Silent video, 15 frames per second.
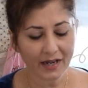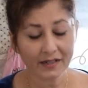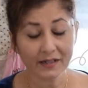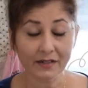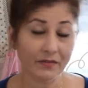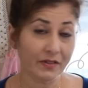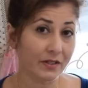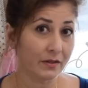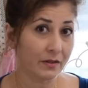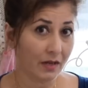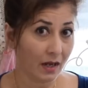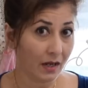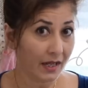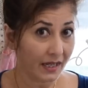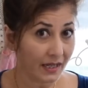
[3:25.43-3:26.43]
and even
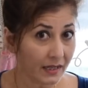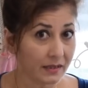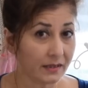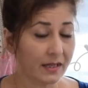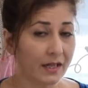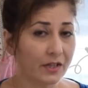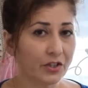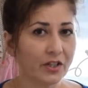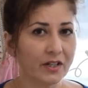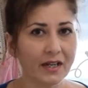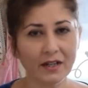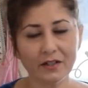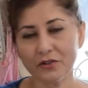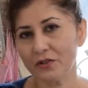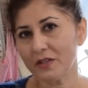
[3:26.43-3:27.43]
East Asian
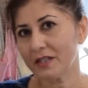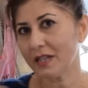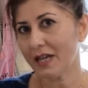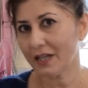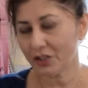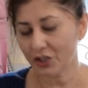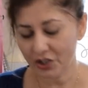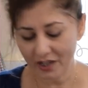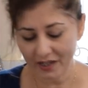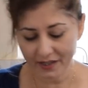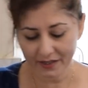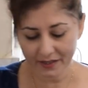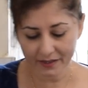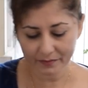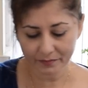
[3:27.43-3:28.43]
countries like
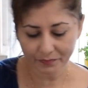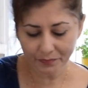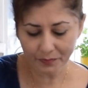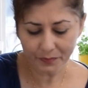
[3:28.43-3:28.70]
China,